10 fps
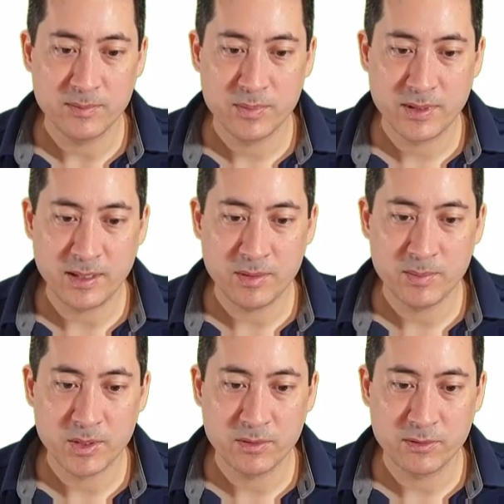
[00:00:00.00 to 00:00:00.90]
Keep the
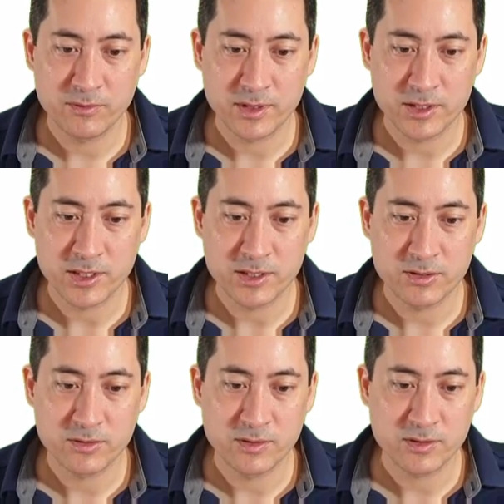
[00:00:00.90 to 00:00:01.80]
mono at the front, change it
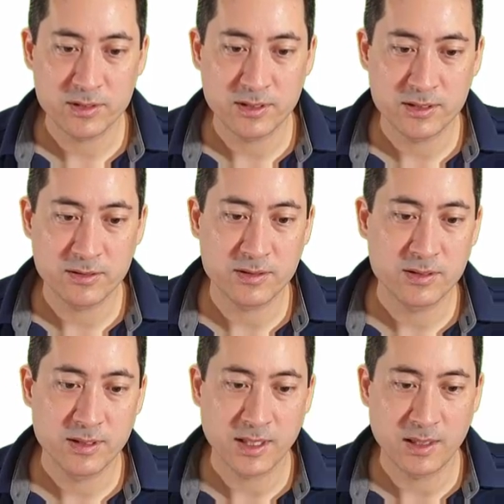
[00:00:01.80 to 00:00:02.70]
to an oxide, so it's
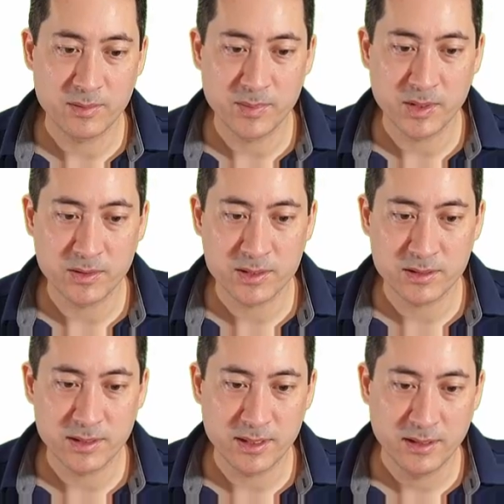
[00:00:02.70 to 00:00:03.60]
carbon
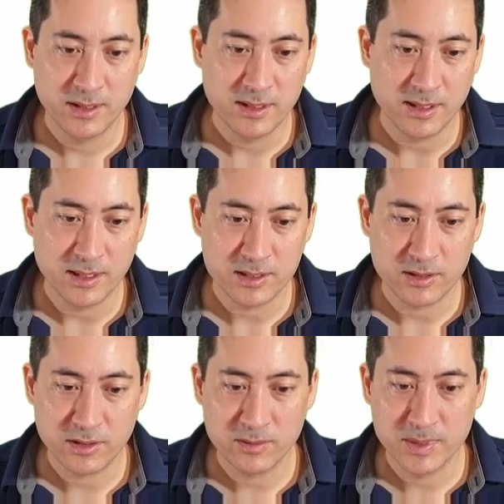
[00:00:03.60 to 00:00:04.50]
monoxide. So
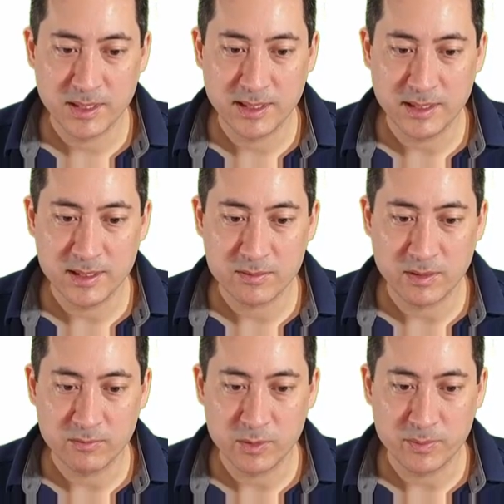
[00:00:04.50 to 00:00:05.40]
commonly this
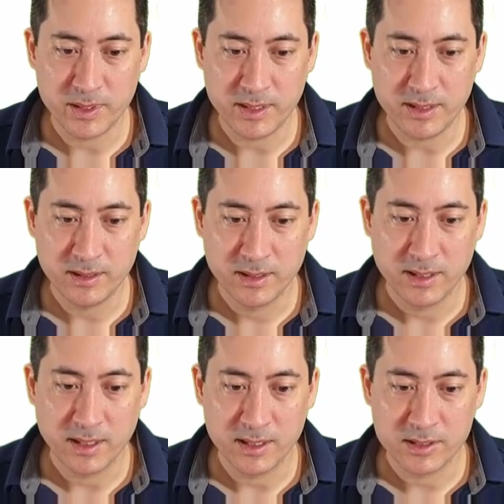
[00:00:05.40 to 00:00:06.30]
one would be
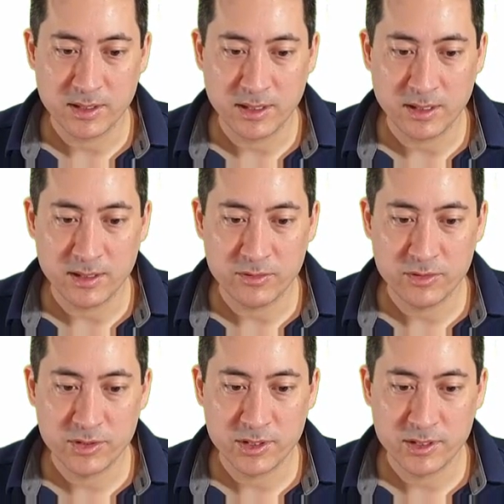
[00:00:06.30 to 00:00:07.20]

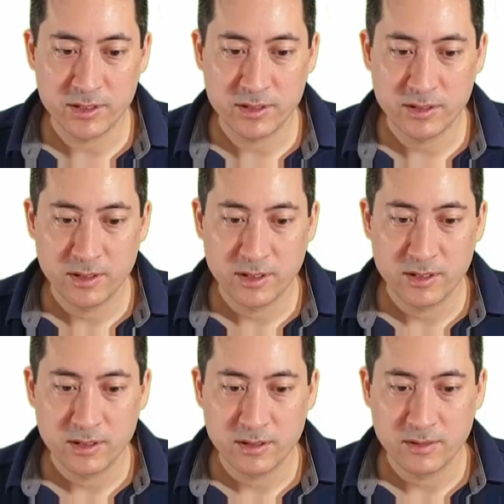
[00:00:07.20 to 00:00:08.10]
dihydrogen
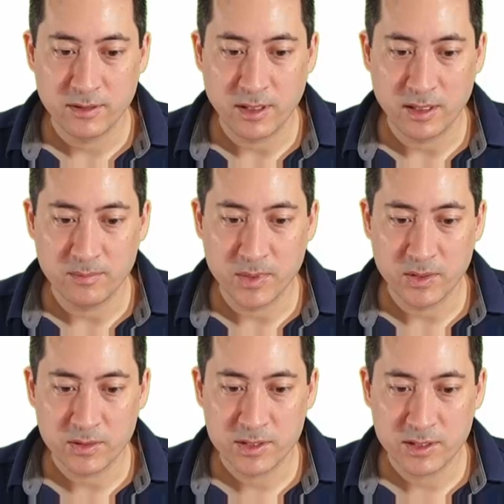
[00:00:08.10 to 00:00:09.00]

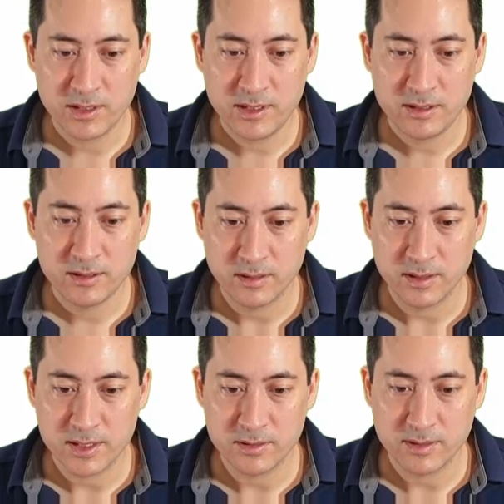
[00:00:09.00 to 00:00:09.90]
monoxide. I
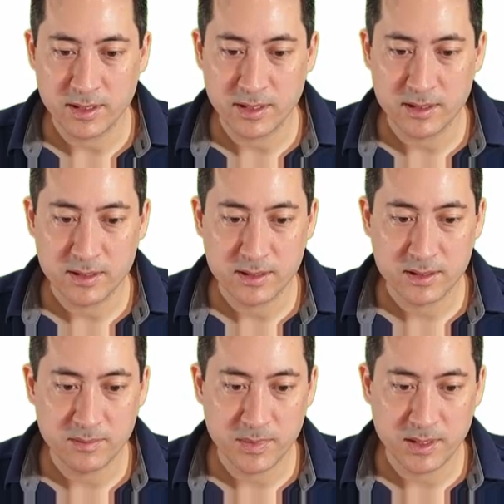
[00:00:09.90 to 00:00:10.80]
still get kids
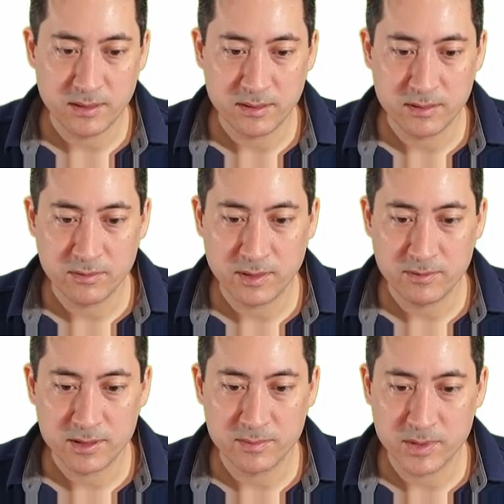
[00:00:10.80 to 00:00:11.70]
asking me, do I
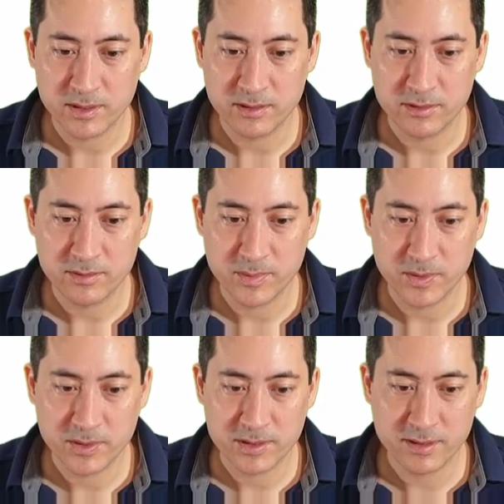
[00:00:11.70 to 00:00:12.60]
want some dihydrogen
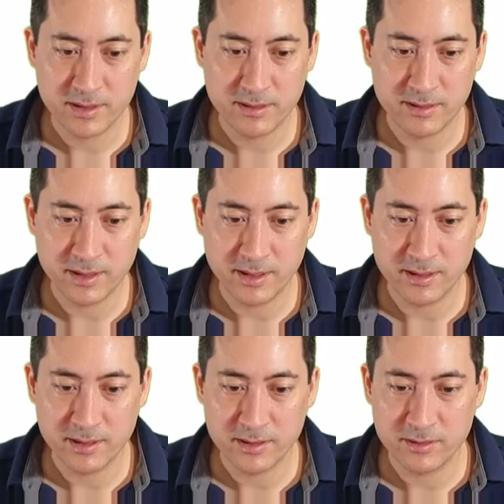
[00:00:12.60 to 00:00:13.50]
monoxide, thinking
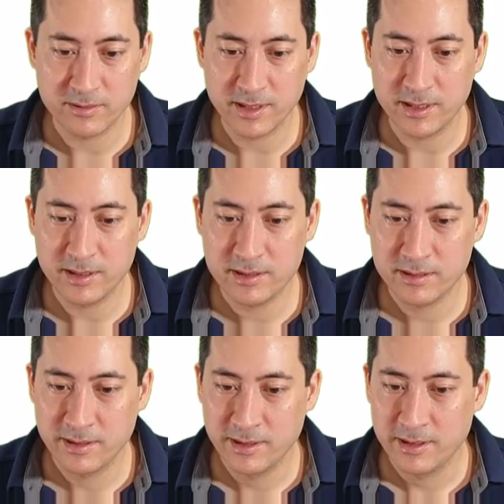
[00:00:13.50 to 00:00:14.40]
that I don't know what that is,
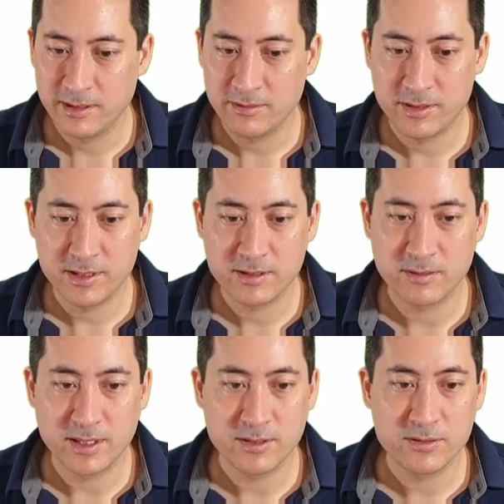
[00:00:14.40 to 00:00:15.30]
which is
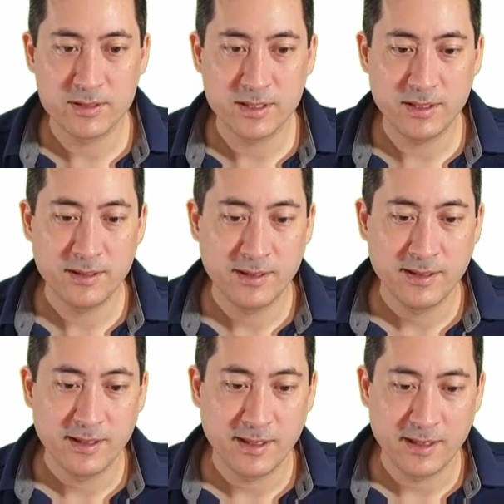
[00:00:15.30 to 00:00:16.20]
quite interesting.
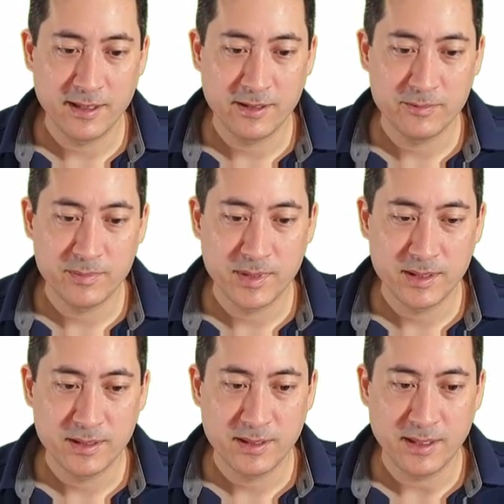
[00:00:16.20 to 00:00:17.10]
And
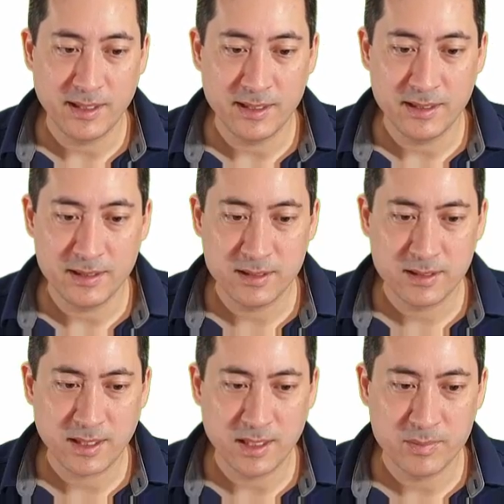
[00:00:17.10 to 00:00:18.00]

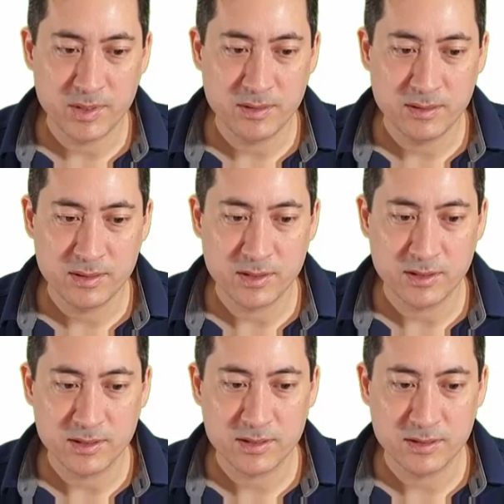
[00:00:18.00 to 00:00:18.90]
carbon
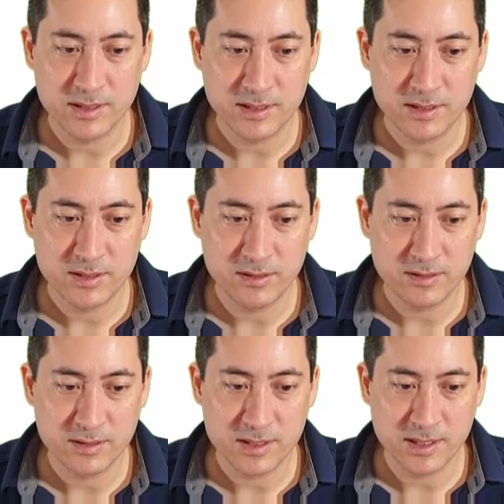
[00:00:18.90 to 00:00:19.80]
dioxide, as you
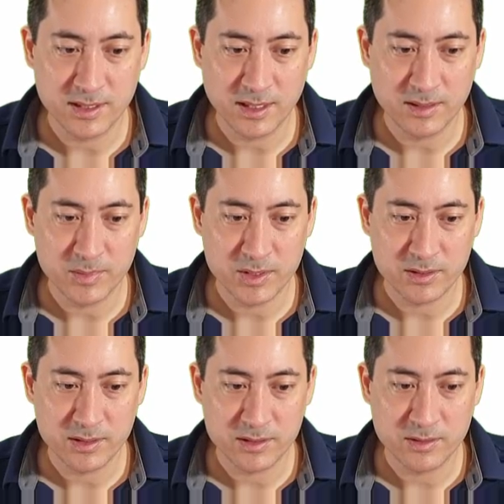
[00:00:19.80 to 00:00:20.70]
can see, carbon,
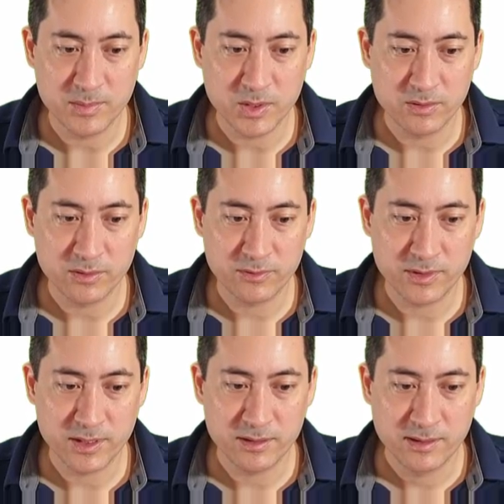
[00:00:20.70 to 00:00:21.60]
so there's no mono at the
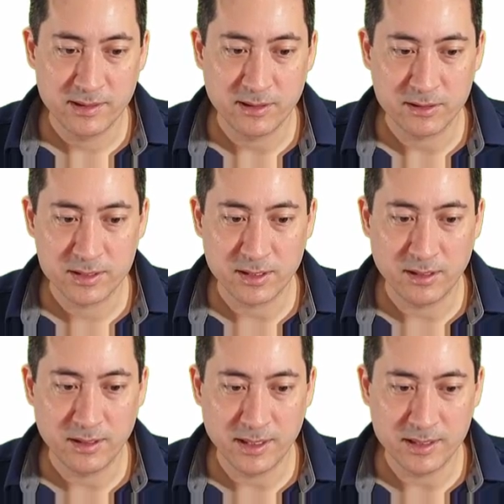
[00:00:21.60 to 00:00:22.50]
front,
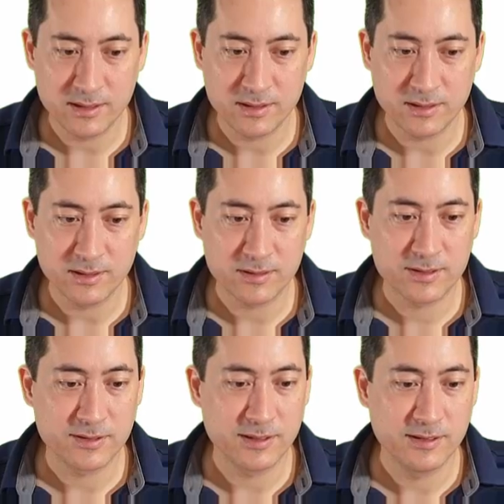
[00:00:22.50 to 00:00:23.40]
oxide
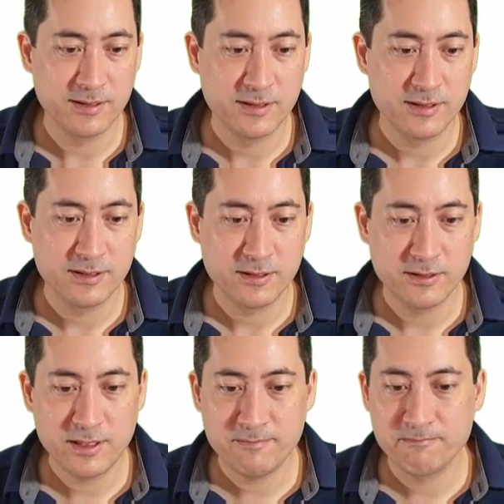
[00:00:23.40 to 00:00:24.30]
dioxide. All
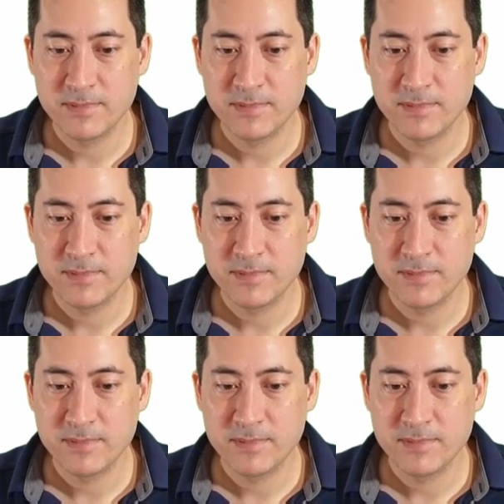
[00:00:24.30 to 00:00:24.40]
right,